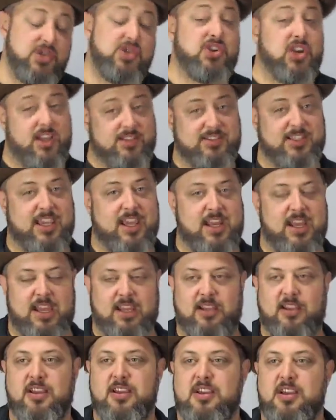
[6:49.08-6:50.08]
just
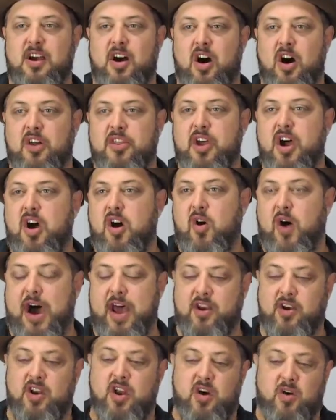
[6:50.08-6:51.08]
kidding. Although,
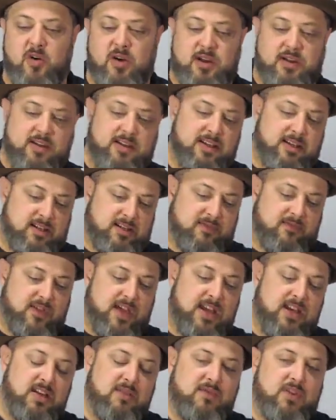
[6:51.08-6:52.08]
I don't know if
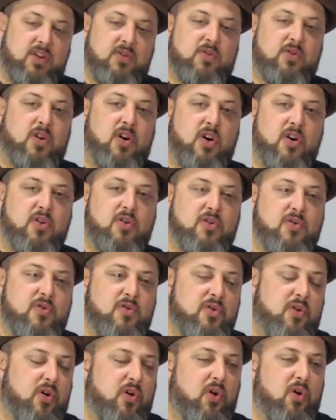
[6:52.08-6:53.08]
any of you
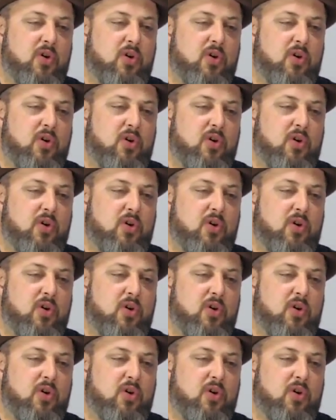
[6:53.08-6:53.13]
old